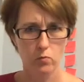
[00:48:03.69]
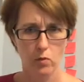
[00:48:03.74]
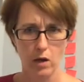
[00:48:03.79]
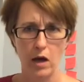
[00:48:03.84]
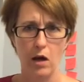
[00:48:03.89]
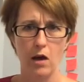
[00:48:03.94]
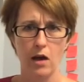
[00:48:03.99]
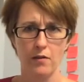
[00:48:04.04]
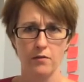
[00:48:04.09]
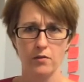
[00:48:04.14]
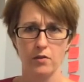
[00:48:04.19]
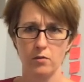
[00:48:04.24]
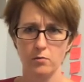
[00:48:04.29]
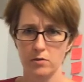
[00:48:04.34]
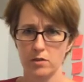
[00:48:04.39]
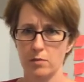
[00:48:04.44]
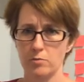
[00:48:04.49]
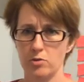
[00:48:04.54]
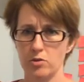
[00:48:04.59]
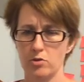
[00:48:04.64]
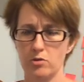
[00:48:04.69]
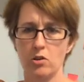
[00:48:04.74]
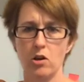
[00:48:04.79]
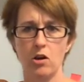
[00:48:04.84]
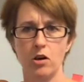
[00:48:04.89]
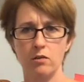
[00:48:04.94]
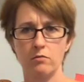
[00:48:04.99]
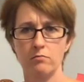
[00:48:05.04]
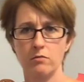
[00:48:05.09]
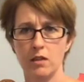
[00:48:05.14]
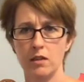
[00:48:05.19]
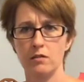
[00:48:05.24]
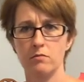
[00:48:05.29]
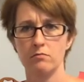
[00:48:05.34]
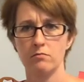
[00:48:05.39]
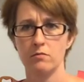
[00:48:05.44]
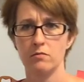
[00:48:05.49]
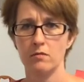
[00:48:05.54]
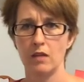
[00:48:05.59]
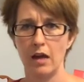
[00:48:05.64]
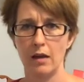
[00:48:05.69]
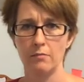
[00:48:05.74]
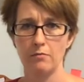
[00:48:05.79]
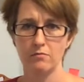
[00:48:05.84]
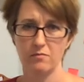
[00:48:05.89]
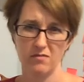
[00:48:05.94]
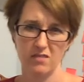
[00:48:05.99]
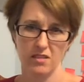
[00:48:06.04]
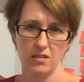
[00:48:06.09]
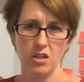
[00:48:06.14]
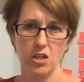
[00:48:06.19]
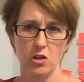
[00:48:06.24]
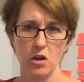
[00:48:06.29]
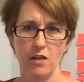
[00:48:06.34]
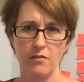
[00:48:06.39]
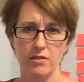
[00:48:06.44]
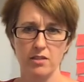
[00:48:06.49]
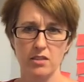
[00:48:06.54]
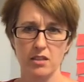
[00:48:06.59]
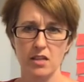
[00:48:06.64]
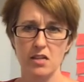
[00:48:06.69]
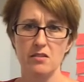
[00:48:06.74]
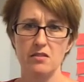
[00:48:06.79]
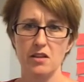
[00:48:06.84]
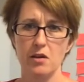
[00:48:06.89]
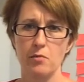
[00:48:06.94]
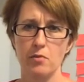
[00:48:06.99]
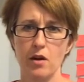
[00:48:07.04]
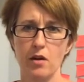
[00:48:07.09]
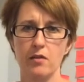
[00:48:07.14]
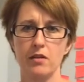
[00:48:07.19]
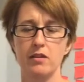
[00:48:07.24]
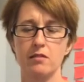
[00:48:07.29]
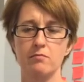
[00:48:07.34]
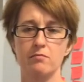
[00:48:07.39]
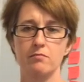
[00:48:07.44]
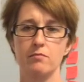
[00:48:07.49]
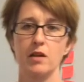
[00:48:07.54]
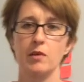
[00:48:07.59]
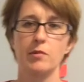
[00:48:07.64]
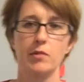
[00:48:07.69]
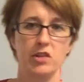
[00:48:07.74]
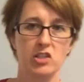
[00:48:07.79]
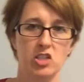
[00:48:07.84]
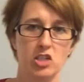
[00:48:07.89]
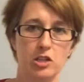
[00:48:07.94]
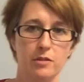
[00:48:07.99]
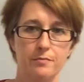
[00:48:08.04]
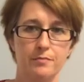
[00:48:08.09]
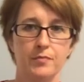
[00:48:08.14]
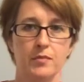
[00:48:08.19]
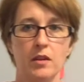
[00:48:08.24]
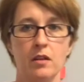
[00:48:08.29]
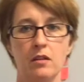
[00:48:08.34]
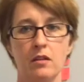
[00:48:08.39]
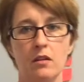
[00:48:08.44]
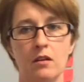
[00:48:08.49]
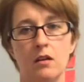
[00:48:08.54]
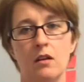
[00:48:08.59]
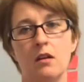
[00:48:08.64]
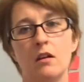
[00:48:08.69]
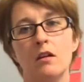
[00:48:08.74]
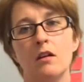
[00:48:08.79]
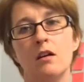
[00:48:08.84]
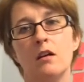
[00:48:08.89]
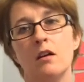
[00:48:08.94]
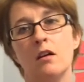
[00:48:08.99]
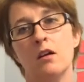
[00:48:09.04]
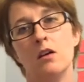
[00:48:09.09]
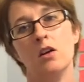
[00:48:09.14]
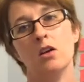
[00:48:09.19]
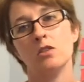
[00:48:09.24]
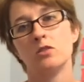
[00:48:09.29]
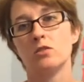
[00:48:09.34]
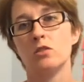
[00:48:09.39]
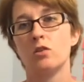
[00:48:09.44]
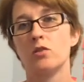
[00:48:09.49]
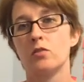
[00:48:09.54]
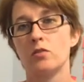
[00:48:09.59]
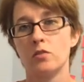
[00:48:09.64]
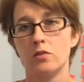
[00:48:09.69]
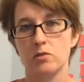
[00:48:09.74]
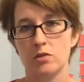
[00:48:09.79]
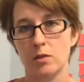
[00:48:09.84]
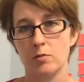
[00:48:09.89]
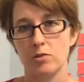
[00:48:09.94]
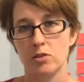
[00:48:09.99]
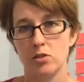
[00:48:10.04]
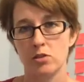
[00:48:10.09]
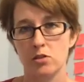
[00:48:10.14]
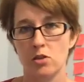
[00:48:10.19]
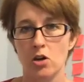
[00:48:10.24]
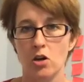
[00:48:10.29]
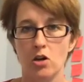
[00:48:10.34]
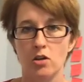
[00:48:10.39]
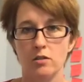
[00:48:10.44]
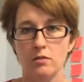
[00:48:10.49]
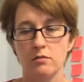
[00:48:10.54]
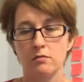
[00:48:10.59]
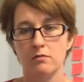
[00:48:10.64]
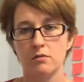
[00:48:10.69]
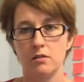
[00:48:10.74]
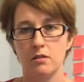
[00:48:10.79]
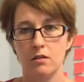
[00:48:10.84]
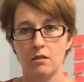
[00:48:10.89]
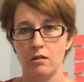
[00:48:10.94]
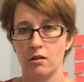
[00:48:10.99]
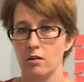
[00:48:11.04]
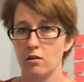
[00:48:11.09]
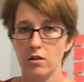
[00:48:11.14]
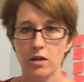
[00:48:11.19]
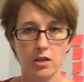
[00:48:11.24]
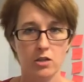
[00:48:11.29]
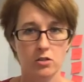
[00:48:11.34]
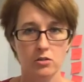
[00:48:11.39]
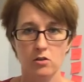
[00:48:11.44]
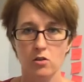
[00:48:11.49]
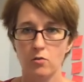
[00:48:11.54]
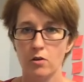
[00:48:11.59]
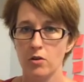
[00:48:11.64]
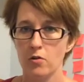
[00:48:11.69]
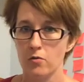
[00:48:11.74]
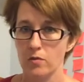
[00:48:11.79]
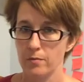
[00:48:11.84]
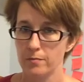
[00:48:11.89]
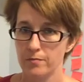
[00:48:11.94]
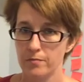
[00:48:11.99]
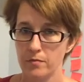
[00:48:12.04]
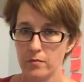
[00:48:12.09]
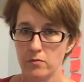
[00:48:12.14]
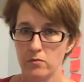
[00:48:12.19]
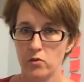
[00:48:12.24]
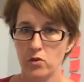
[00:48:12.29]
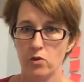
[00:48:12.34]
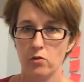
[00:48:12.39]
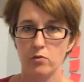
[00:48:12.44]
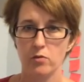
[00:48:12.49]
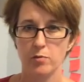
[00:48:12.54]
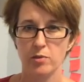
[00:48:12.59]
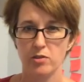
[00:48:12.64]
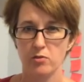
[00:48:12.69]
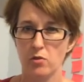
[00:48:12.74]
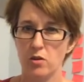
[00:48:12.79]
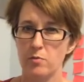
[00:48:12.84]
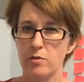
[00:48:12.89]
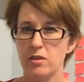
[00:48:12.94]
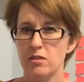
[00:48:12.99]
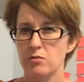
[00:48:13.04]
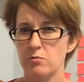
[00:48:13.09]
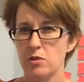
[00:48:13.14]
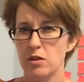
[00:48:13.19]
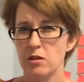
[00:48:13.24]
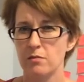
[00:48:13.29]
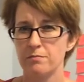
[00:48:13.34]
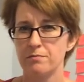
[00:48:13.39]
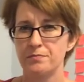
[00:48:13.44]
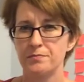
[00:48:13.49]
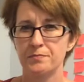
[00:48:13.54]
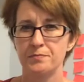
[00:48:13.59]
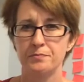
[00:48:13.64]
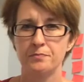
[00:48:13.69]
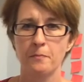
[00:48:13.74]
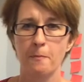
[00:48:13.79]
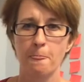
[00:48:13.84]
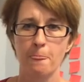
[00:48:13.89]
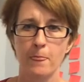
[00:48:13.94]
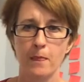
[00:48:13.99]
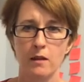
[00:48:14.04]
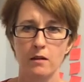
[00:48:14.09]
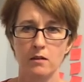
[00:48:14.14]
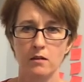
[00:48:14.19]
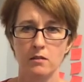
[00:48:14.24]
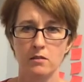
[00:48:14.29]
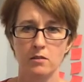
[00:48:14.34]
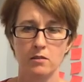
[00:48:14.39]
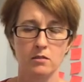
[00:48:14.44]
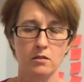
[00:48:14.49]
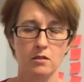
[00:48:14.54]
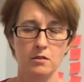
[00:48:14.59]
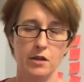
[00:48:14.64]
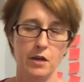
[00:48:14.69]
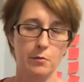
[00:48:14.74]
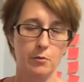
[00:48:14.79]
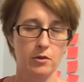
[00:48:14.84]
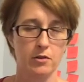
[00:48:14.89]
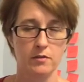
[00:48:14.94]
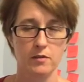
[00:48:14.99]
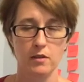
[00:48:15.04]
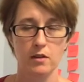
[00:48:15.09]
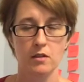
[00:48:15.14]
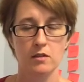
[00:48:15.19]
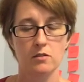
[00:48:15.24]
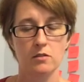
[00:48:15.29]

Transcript: I'll have the receptionist call, and then, you know, obviously they'll probably be able to get you in. So the receptionist called, and they're like, okay, just go right over. So it was about 20 minutes away, uh, just in a neighboring city.